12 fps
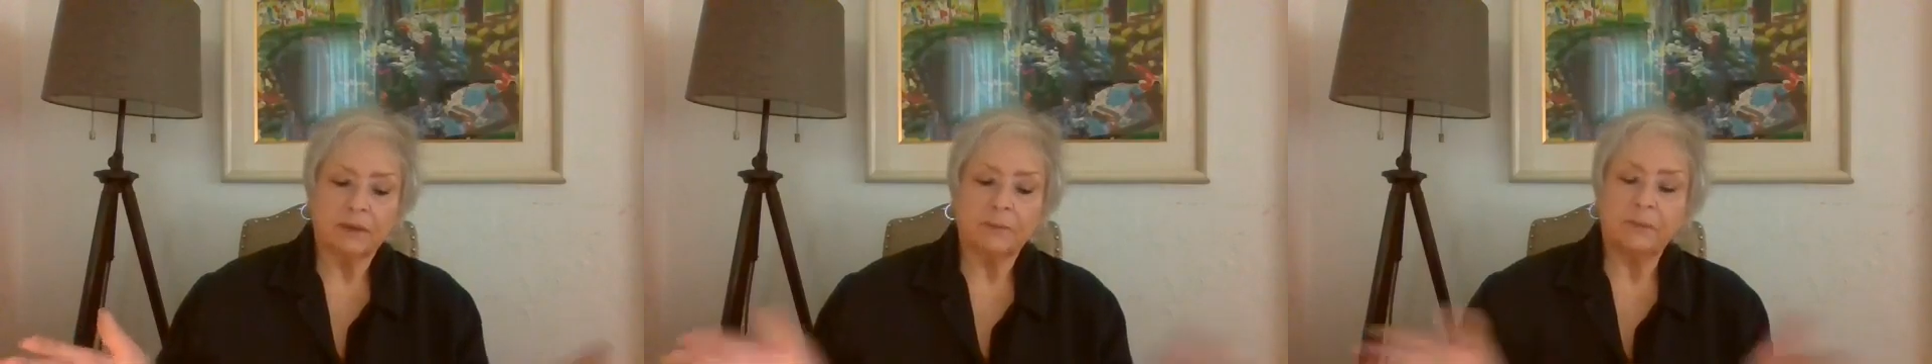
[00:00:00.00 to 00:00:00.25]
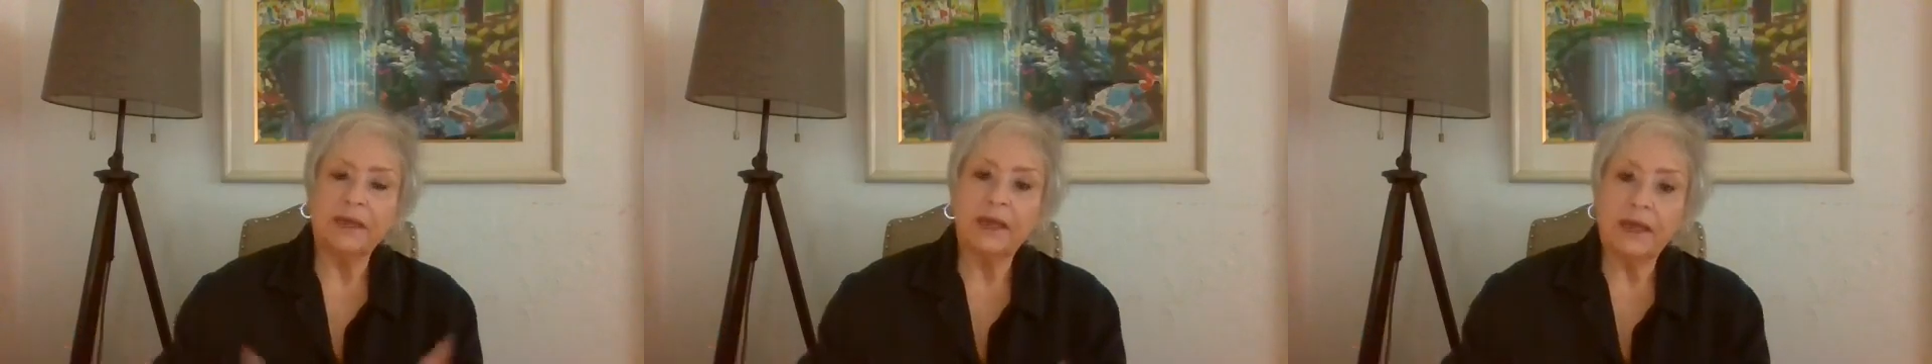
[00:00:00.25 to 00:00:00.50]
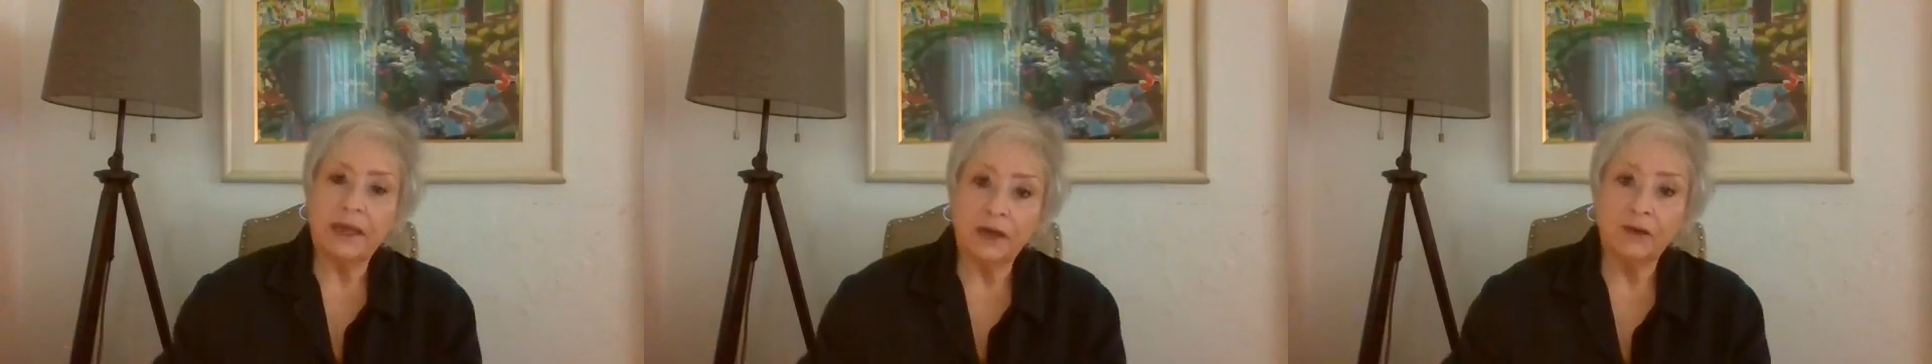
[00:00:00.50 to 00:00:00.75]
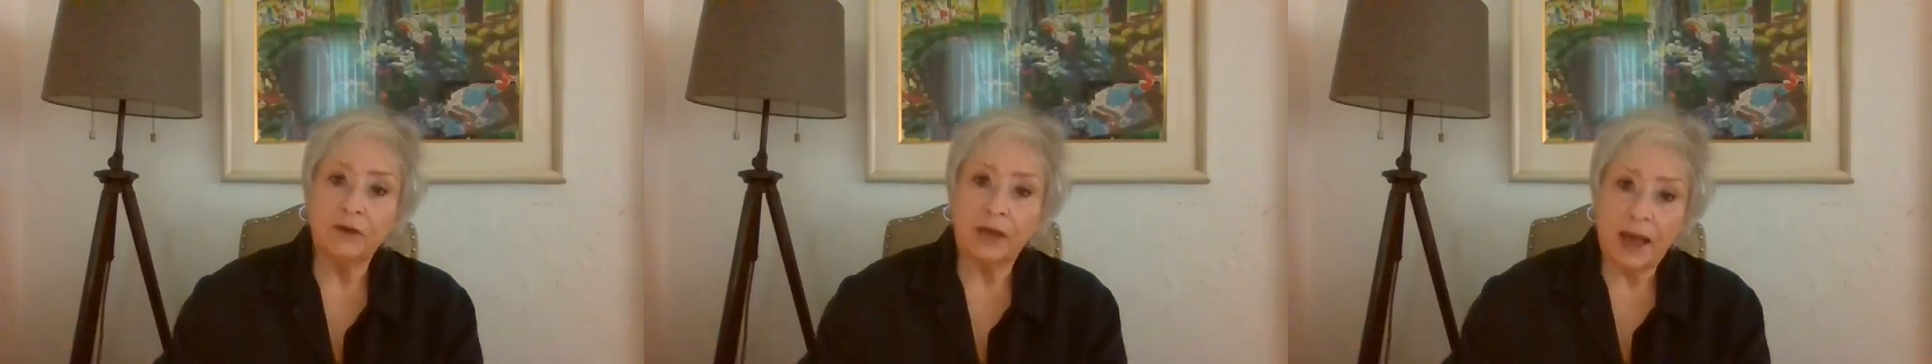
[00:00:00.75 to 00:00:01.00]
Be
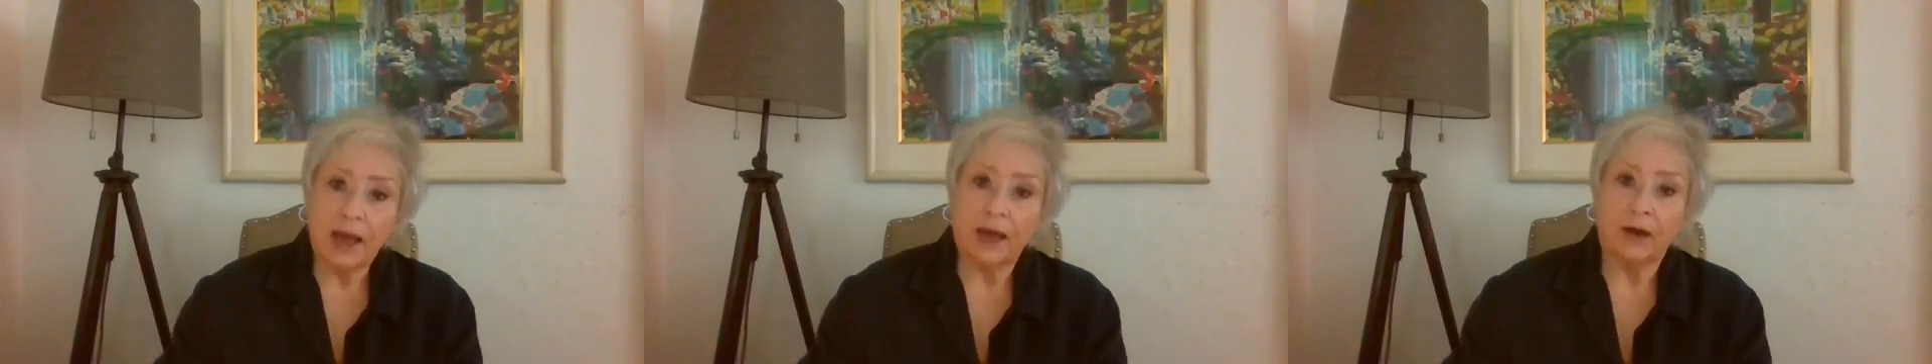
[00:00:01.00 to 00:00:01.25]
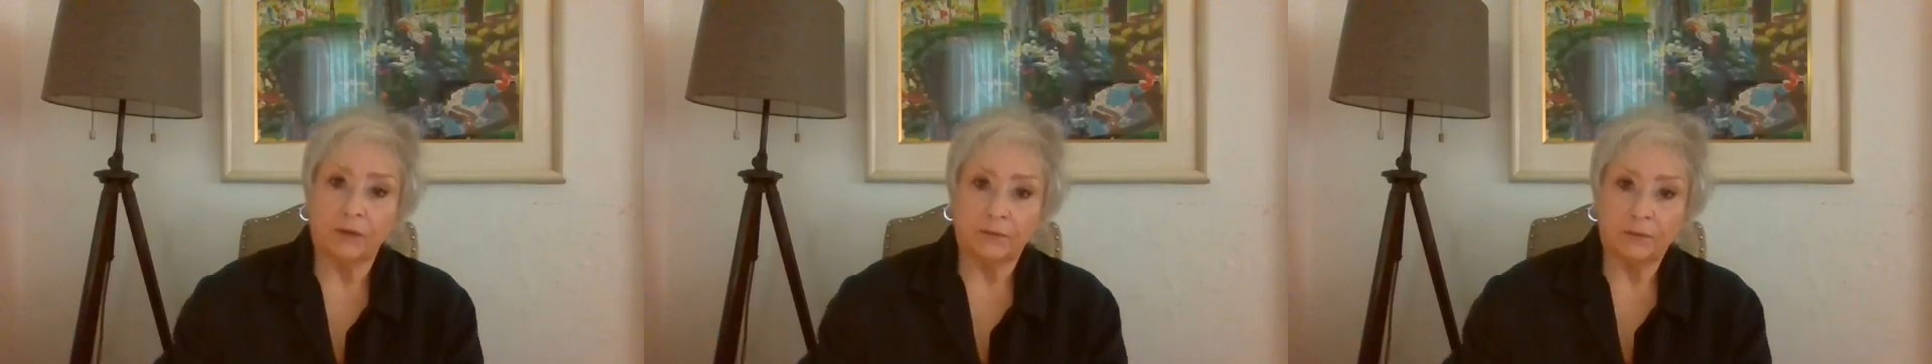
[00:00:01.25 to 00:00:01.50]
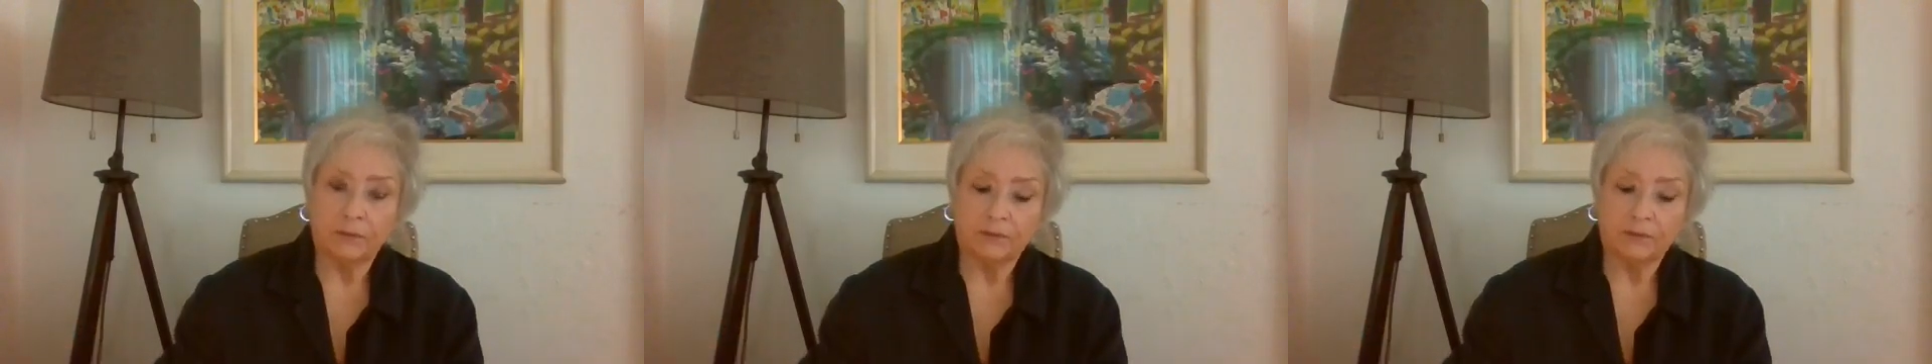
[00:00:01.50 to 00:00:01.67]
here now,